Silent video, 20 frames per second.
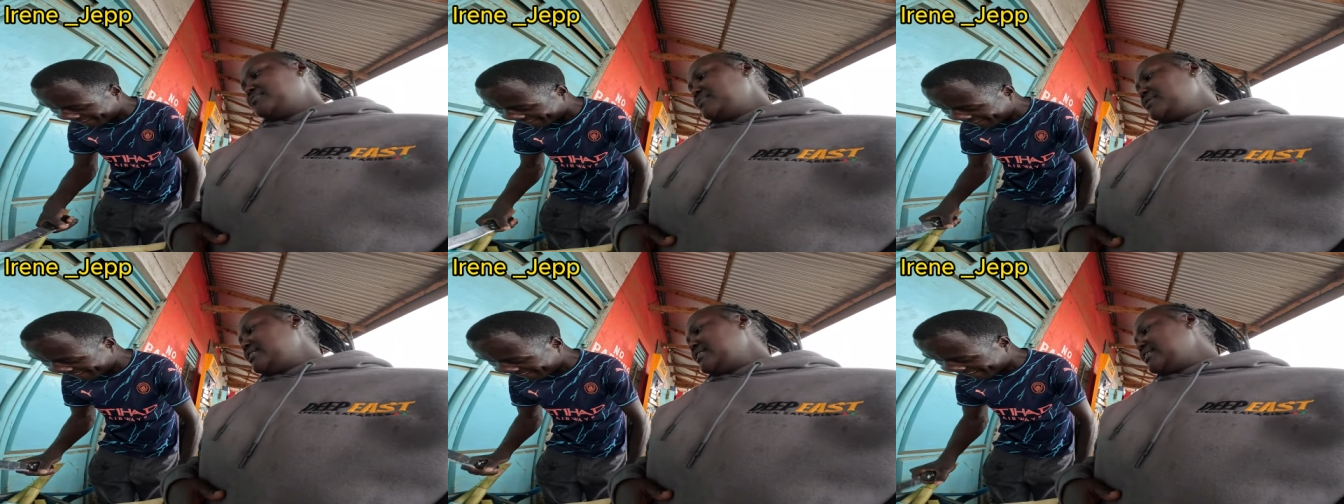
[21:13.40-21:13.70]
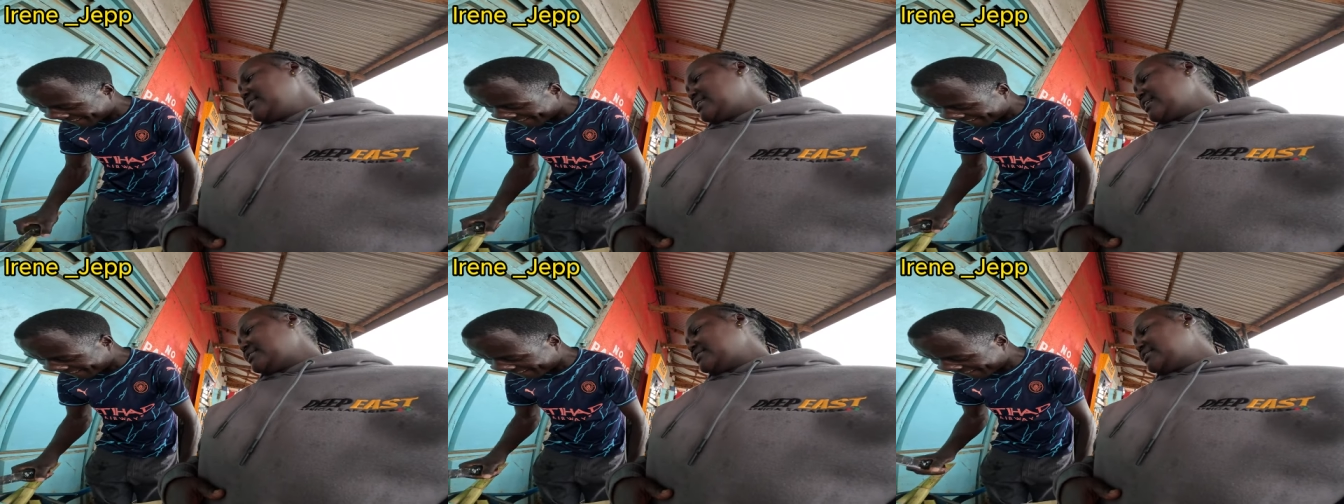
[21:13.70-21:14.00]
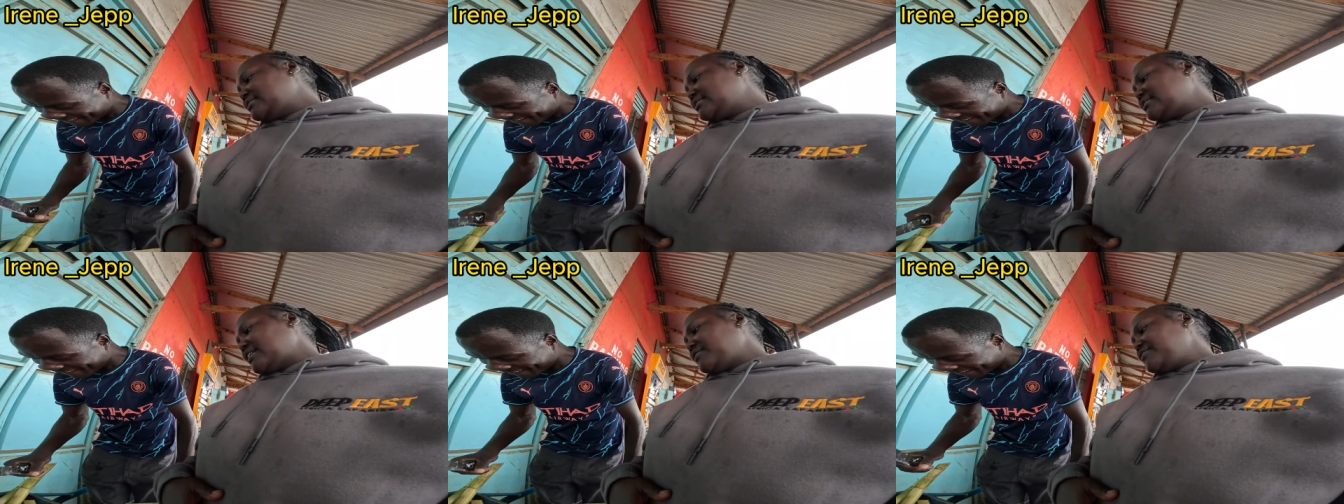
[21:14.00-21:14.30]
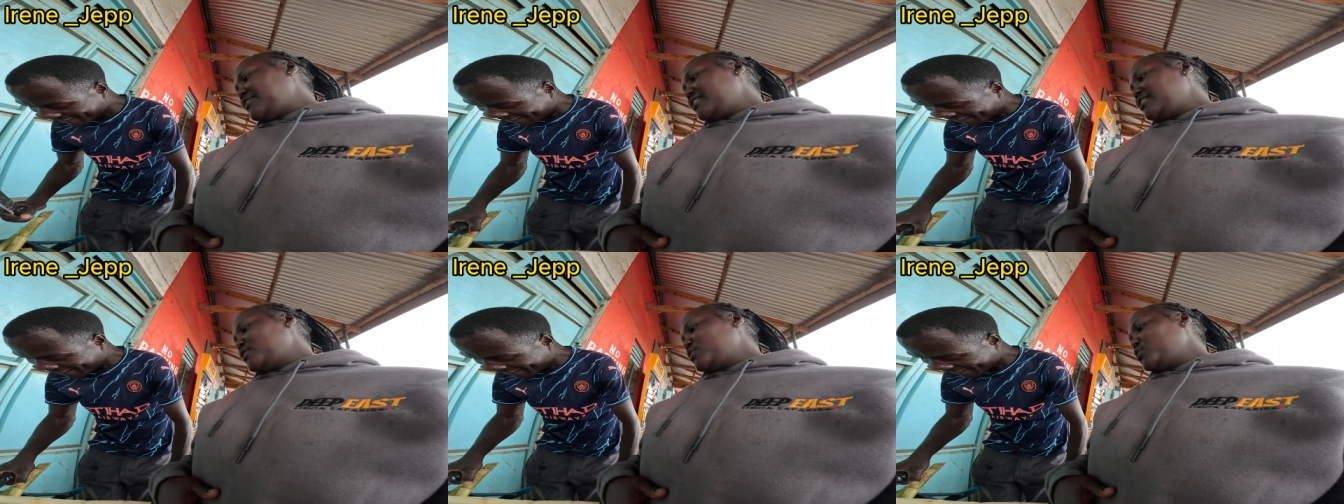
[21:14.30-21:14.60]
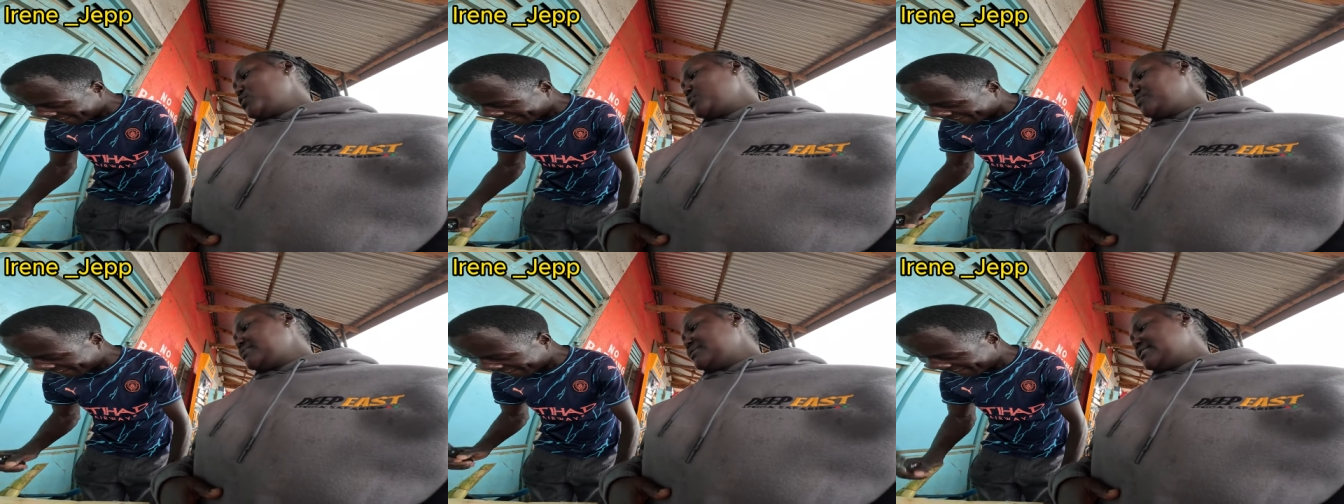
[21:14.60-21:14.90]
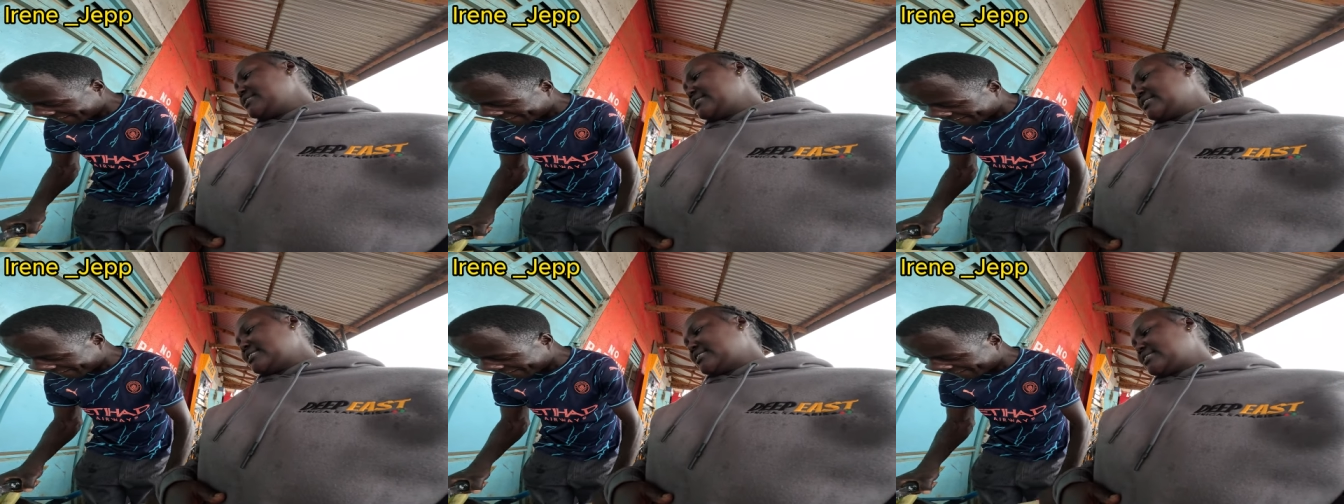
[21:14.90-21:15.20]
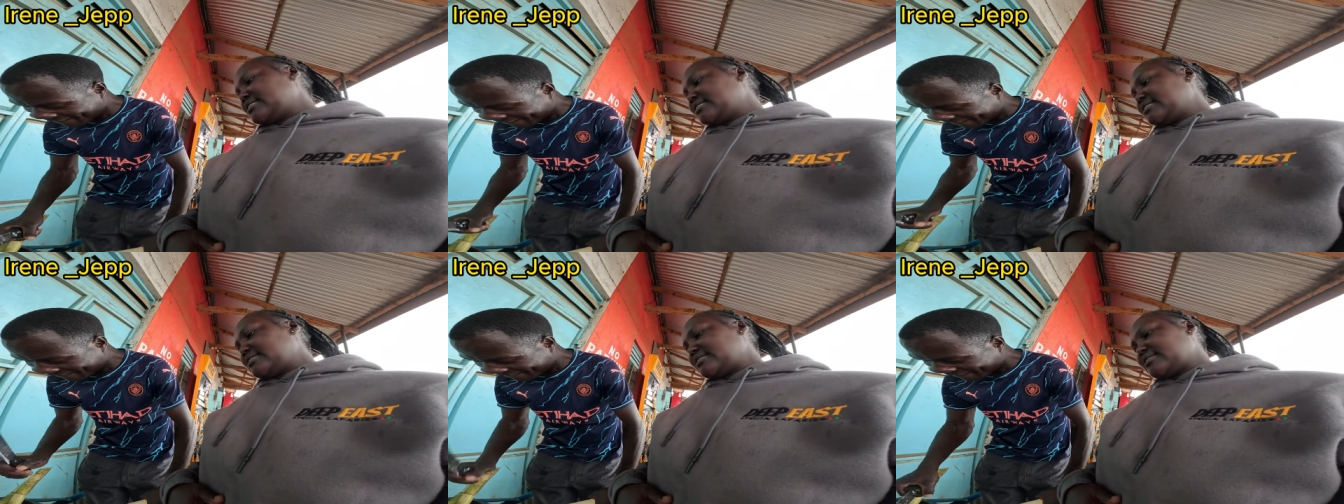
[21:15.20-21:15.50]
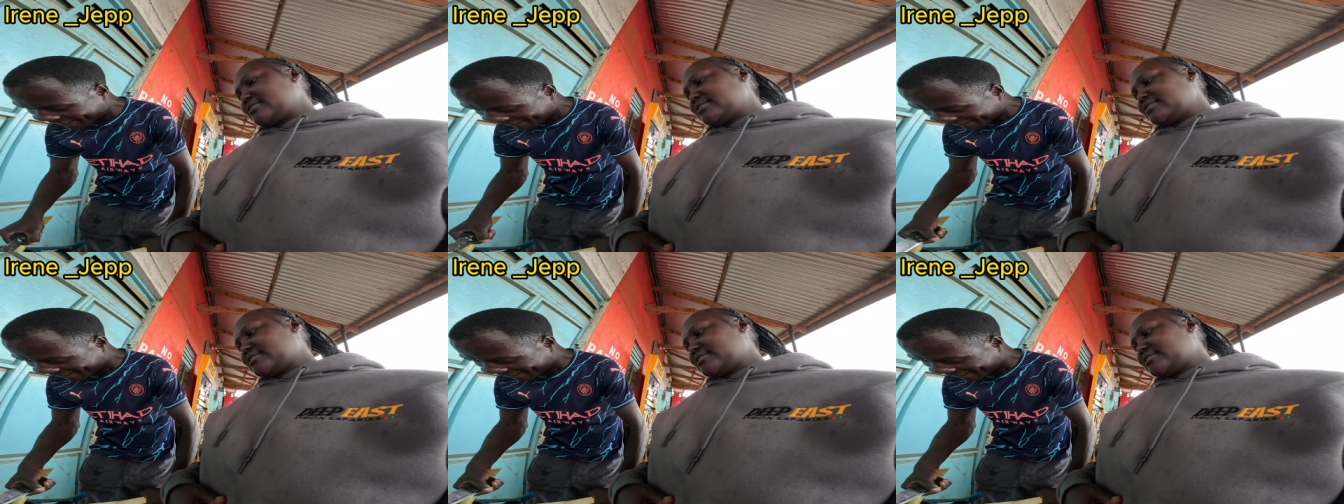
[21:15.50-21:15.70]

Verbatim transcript: Meaning that it's a very good business.